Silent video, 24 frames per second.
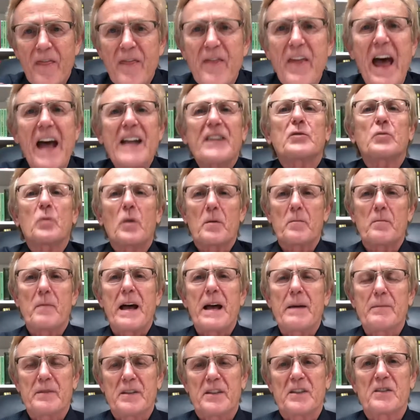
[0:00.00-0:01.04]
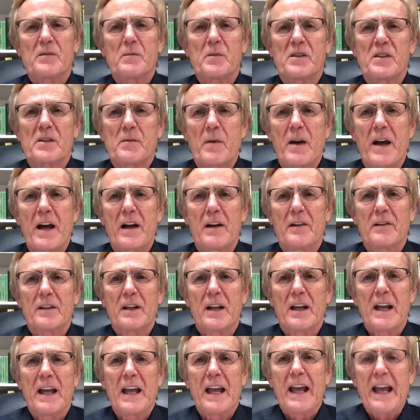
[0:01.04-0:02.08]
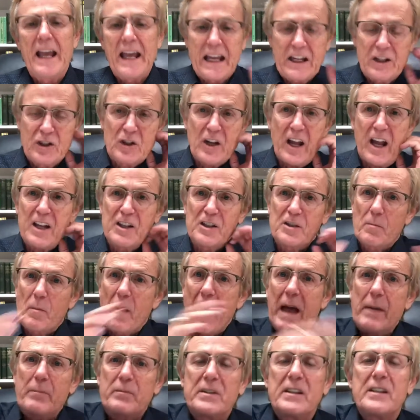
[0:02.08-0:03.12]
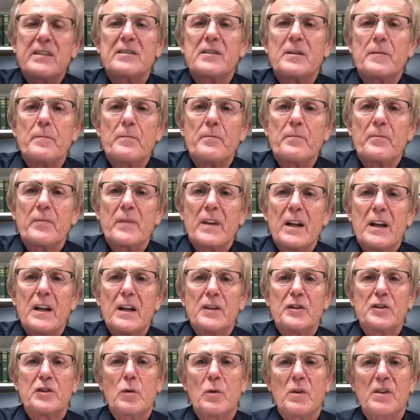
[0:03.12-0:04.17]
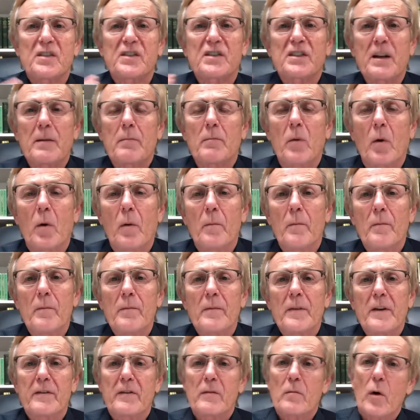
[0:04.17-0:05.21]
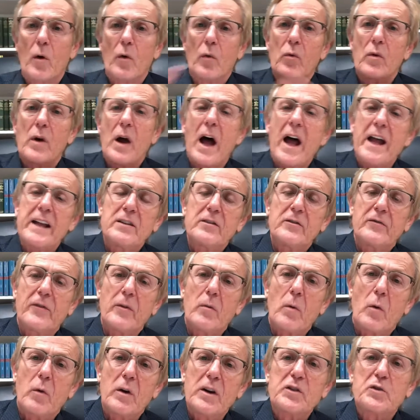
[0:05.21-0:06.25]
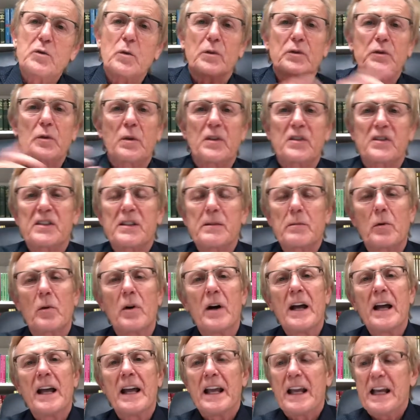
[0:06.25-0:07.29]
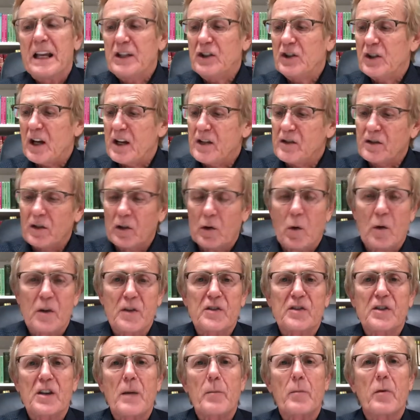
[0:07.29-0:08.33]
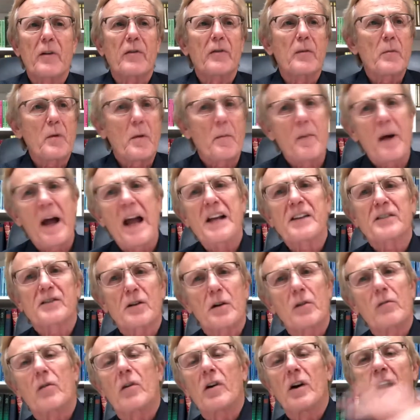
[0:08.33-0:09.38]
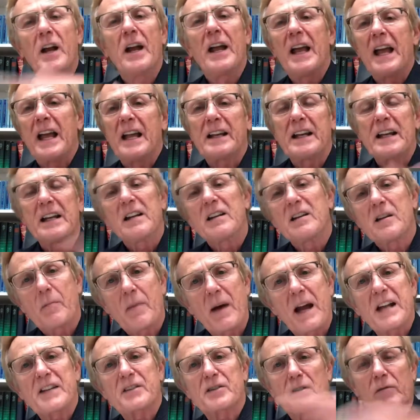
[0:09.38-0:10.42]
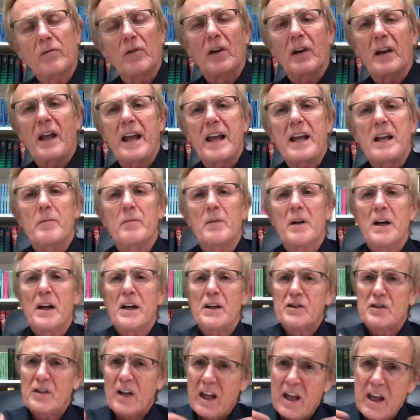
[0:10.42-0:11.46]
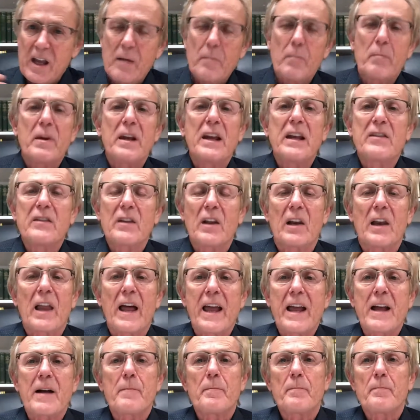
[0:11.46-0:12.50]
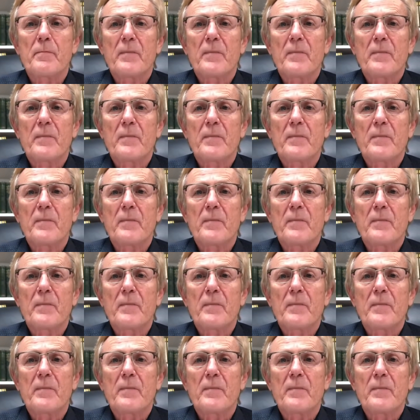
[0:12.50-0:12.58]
That's what baptism is about. He changed baptism to a symbol, from a rite, from a ritual to a symbol. He changed the Lord's Supper from the Passover and eating the Passover lamb to him being the lamb